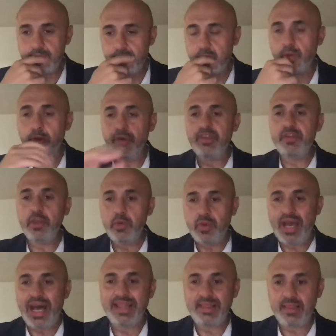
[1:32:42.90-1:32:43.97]
So, Luisa, you
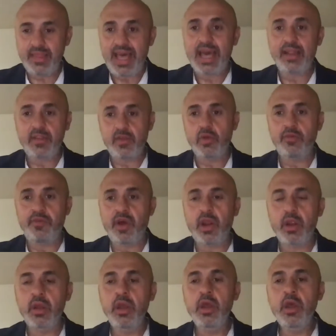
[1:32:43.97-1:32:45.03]
got that so
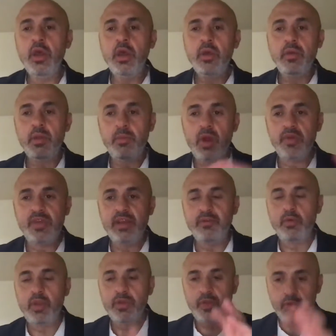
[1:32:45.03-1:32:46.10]
far and Marcy,
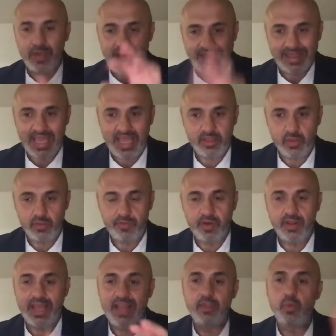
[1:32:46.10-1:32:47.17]
everyone else, you got that so
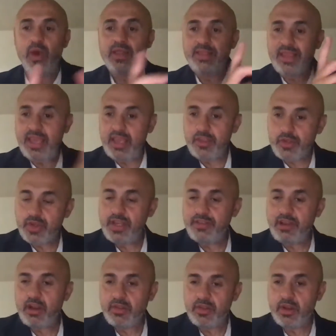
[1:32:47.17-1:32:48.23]
far. That's what these
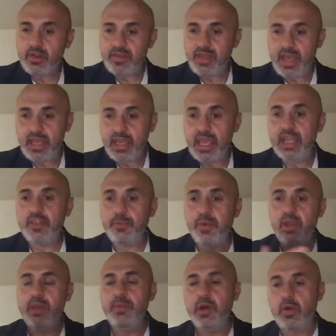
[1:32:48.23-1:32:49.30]
Trinitarians are saying. It's
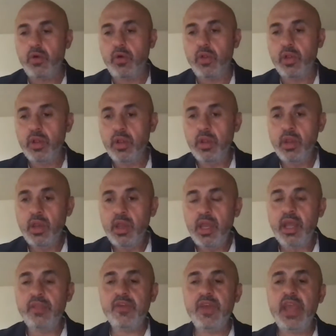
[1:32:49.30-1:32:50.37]
polemical.
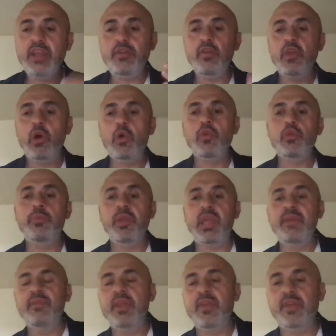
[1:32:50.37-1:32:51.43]
It's saying to those who
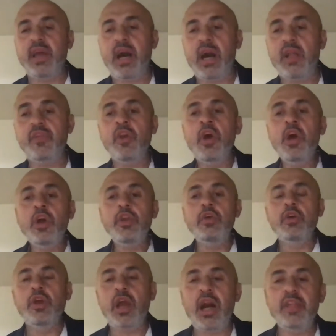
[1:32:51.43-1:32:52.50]
believe in these gods,
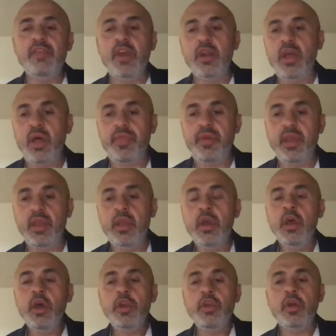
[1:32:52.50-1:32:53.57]
your gods are nothing.
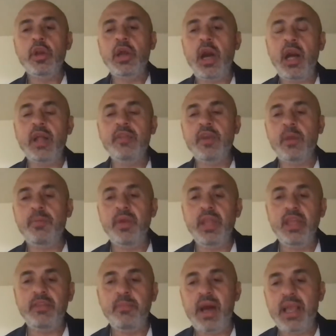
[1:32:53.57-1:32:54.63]
Your gods are
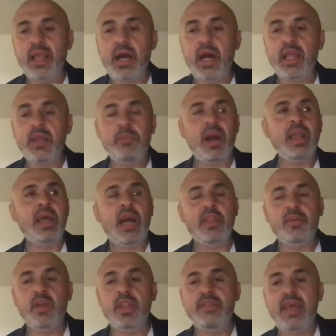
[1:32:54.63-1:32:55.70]
beneath my God, and my
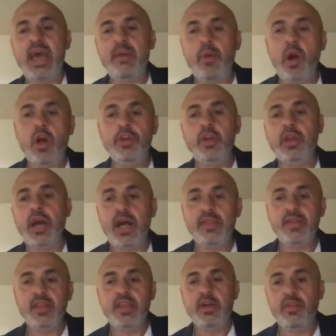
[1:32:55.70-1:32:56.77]
God's going to damn all your
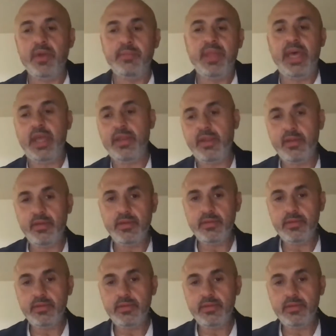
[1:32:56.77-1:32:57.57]
gods and kill them dead.